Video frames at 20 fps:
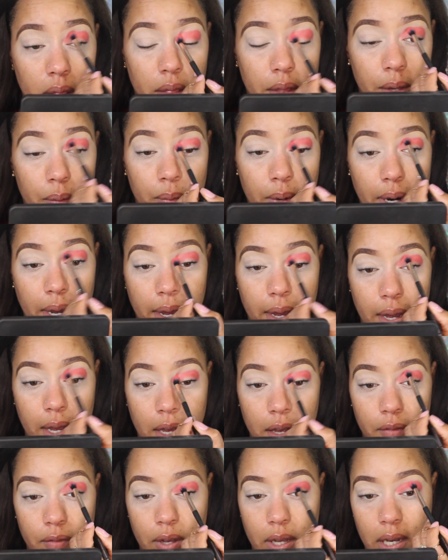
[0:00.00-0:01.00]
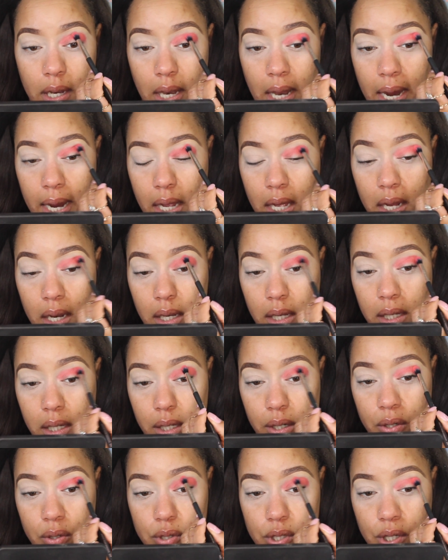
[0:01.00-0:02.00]
Then when I have like a
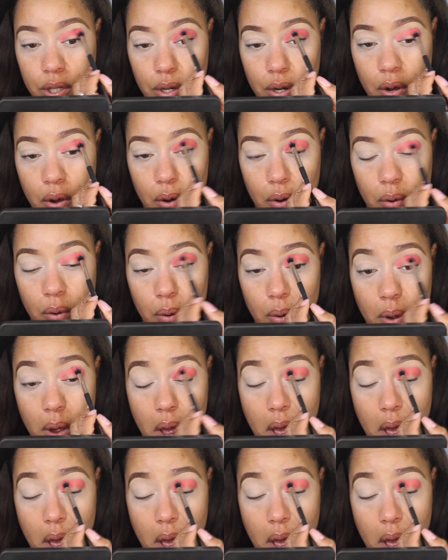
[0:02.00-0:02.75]
little to no